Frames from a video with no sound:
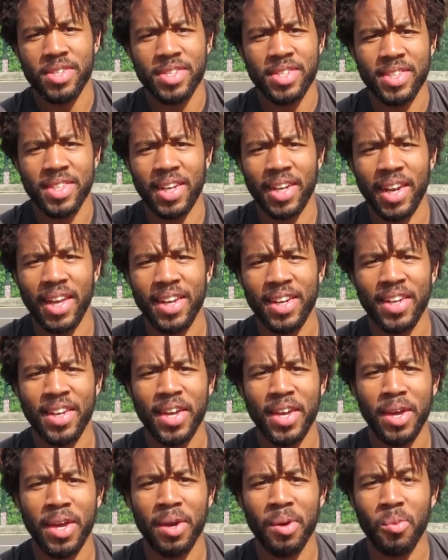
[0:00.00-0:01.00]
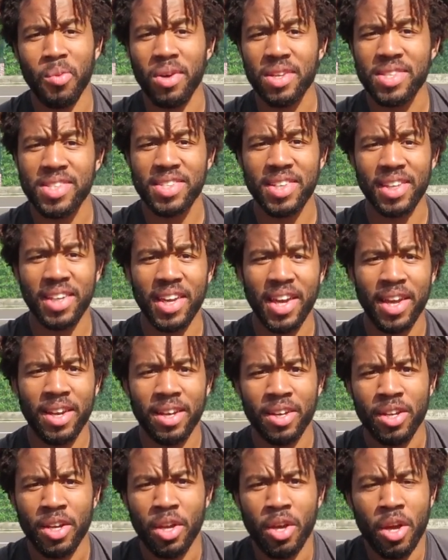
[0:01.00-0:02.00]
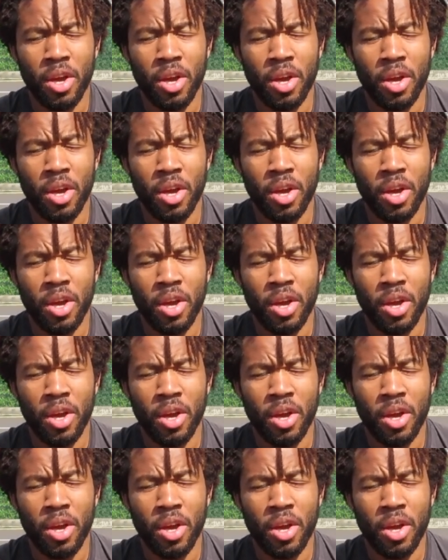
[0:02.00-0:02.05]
This is Glenn here once again